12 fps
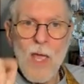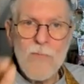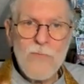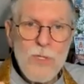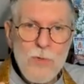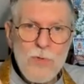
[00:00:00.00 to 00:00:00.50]

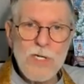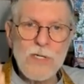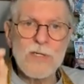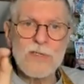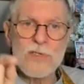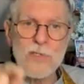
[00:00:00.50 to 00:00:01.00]
if you
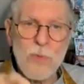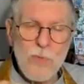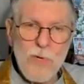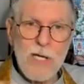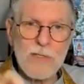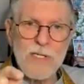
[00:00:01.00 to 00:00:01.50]
can
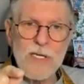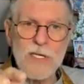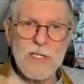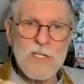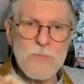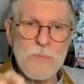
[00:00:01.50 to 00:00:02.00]
directly
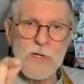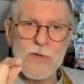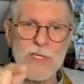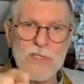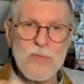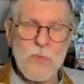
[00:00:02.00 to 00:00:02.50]

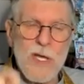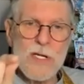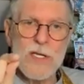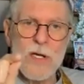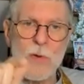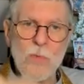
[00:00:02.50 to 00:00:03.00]
experience right
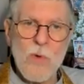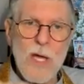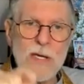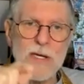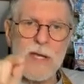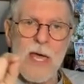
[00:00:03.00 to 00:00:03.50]
here,
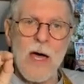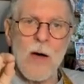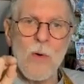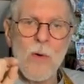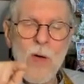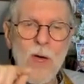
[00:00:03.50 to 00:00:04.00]
right
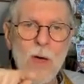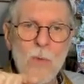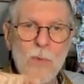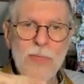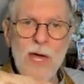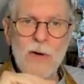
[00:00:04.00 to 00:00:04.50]
now,
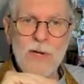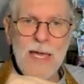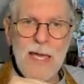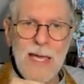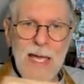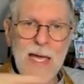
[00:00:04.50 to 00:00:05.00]
without
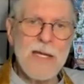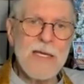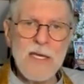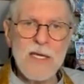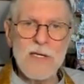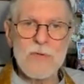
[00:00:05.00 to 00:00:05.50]

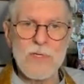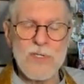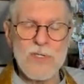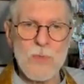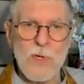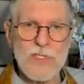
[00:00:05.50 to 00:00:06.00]
any
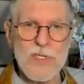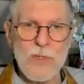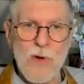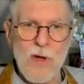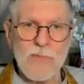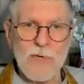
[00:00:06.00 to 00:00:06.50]
hindrance
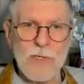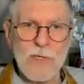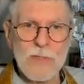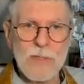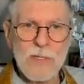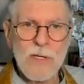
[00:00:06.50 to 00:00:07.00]

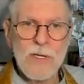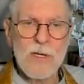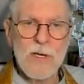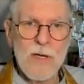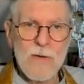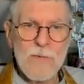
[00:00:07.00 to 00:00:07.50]
whatsoever,
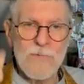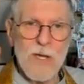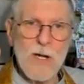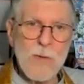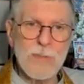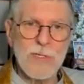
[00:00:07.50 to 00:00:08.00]

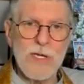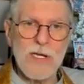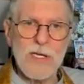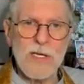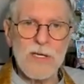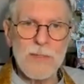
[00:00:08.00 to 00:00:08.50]
fair play
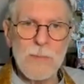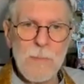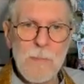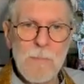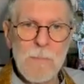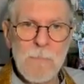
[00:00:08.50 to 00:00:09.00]
to you.
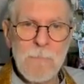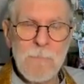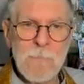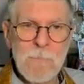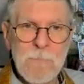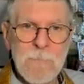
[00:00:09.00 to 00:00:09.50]

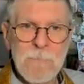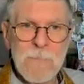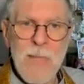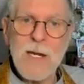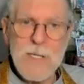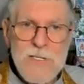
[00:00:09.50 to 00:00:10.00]

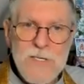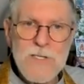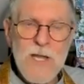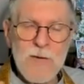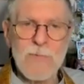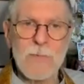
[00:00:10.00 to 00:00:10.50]
That has
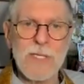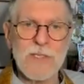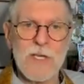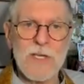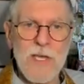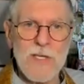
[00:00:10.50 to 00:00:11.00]
never been
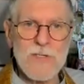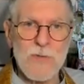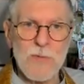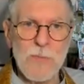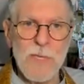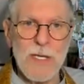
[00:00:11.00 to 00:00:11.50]
the case
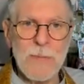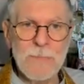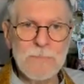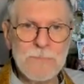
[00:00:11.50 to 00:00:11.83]
with me.